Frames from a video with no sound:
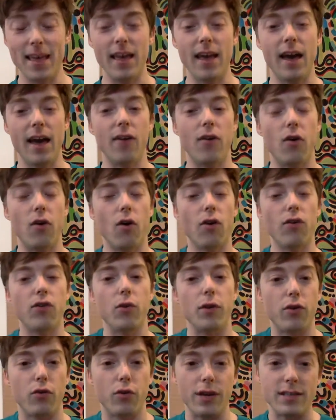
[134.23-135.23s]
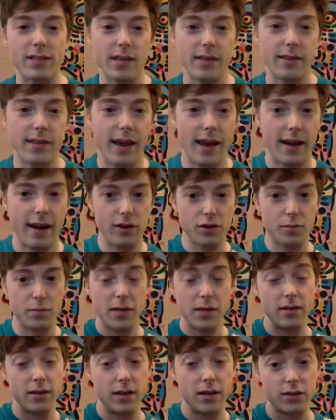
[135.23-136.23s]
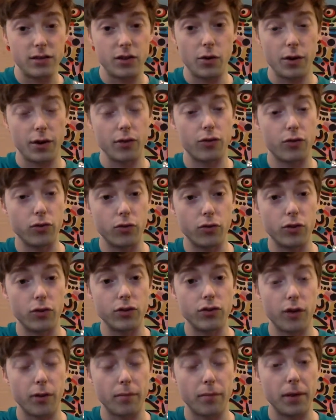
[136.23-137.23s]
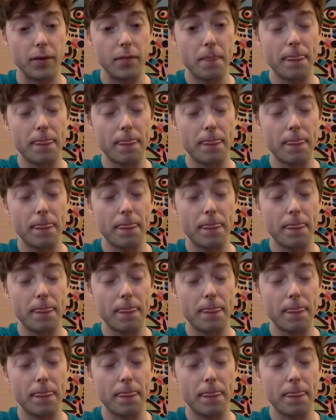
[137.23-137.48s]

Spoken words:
and also increasing the airspeed that's going through the trumpet.